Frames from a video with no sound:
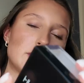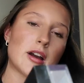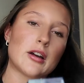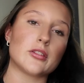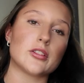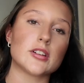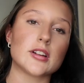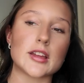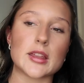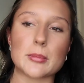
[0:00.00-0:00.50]

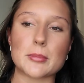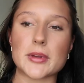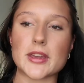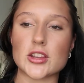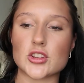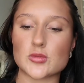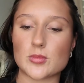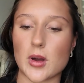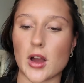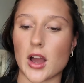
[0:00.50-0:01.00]
powder in
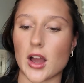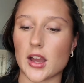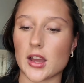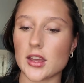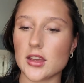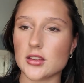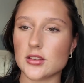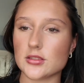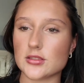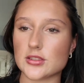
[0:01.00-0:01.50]
Peach
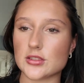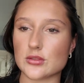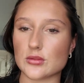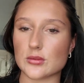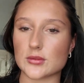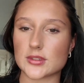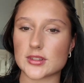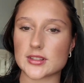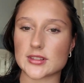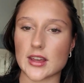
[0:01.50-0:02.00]
Pie
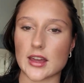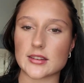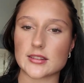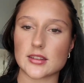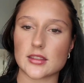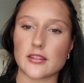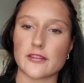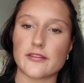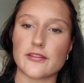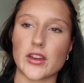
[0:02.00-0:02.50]
to
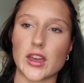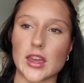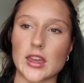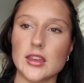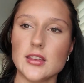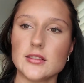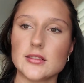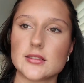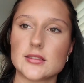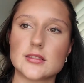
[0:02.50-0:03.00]
set the
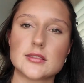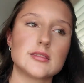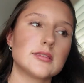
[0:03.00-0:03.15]
face.